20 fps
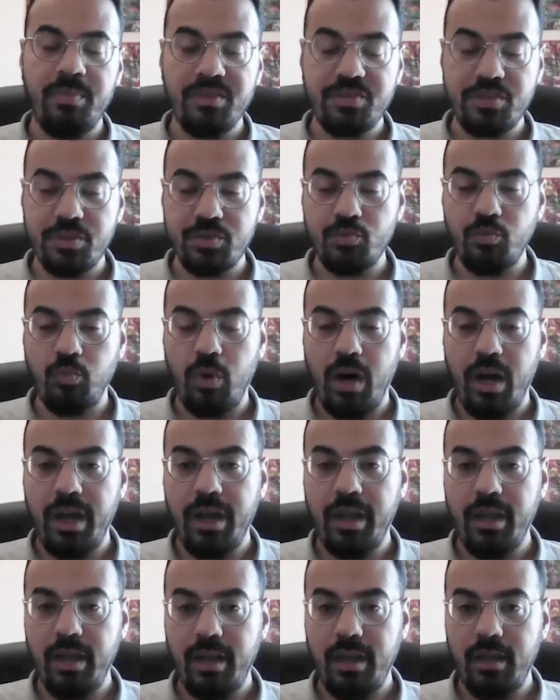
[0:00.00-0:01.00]
This is
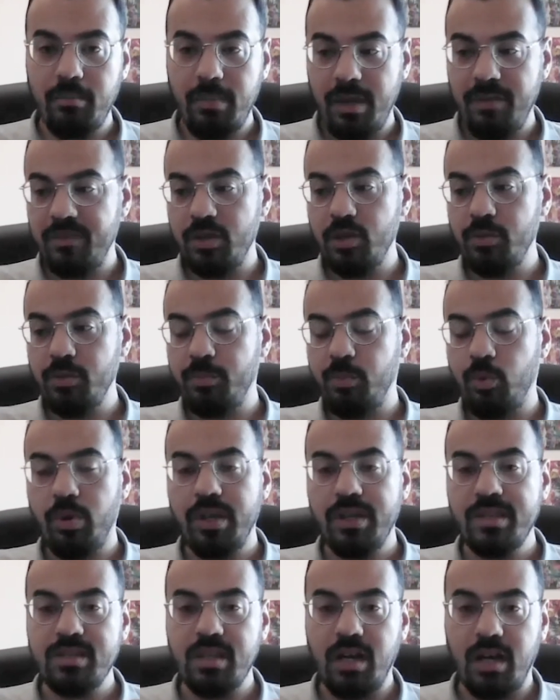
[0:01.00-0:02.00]
why, in my
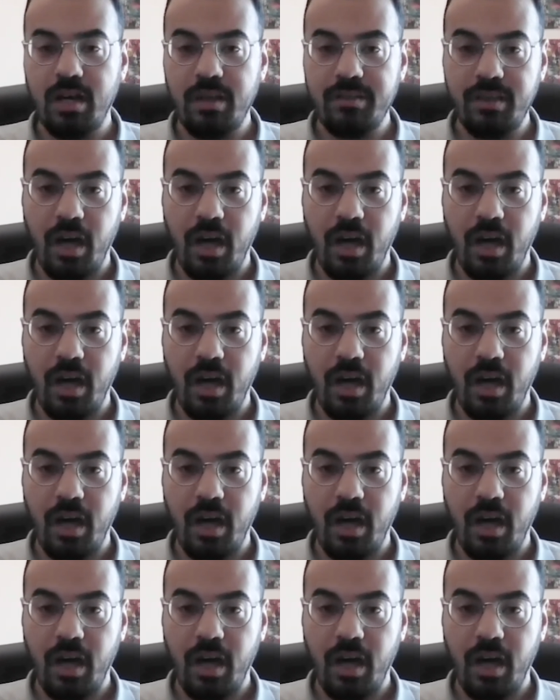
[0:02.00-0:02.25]
viewpoint,